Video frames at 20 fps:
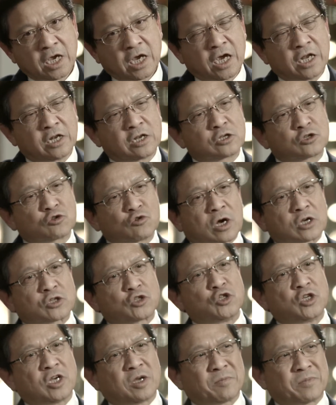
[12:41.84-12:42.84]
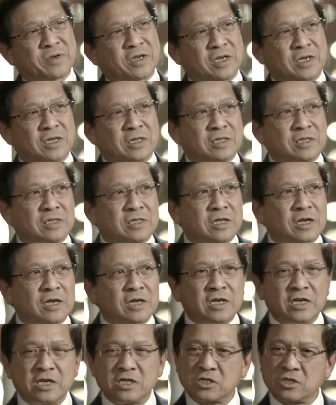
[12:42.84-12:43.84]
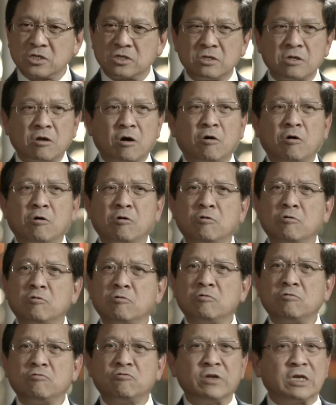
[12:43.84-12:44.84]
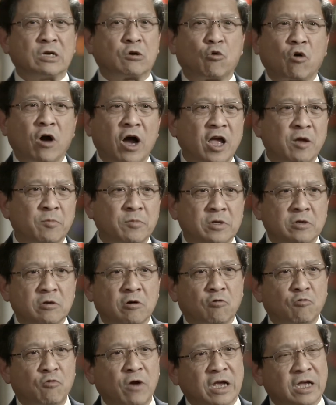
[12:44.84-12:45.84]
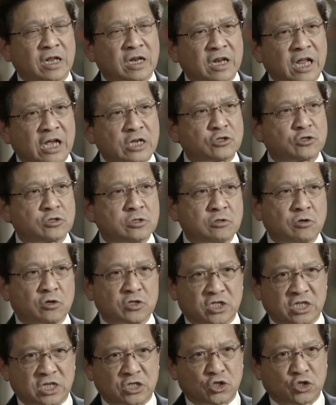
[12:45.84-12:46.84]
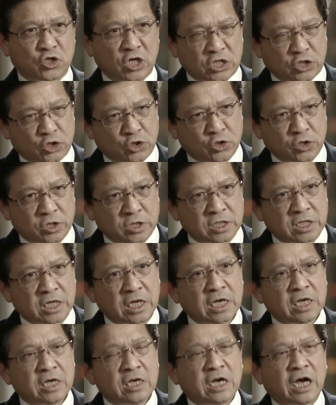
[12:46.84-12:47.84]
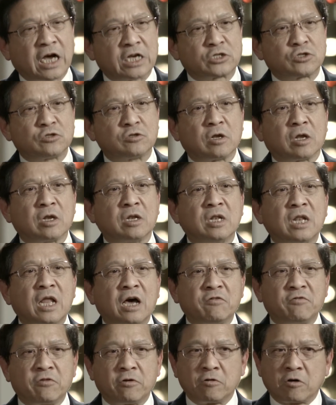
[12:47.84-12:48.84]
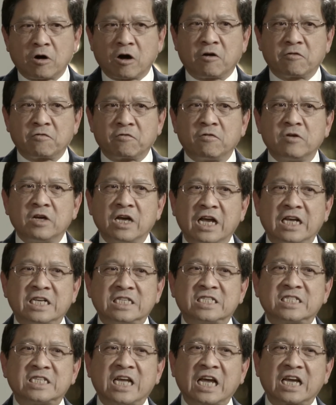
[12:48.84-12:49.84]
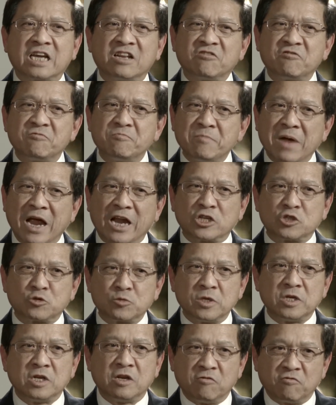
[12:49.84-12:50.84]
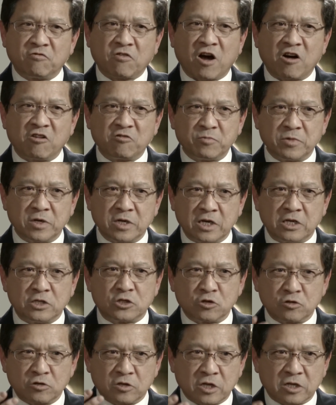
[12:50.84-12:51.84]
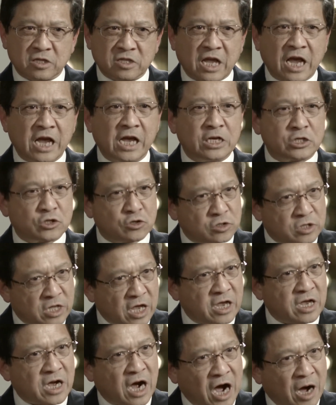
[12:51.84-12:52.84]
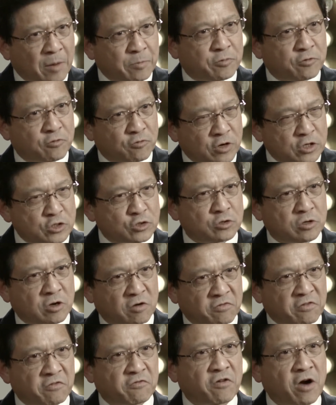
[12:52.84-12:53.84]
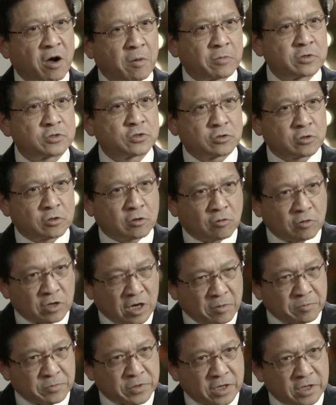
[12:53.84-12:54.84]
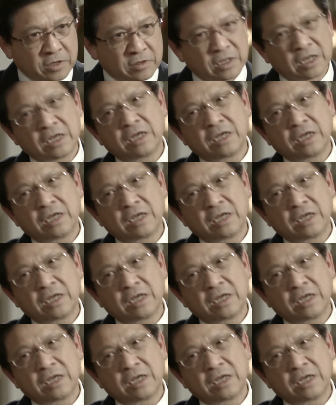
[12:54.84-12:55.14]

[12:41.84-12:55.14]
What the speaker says: In the drug GMP, there is no requirement or regulation or suggestion as to the level of executive management involvement into the day-to-day operation of a pharmaceutical company.